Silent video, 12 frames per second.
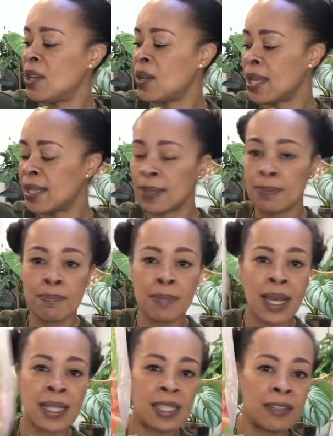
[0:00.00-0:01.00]
You get this
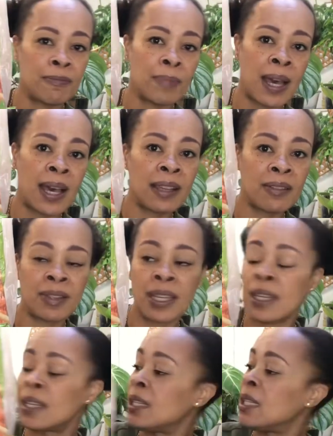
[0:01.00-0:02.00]
massive bag of it.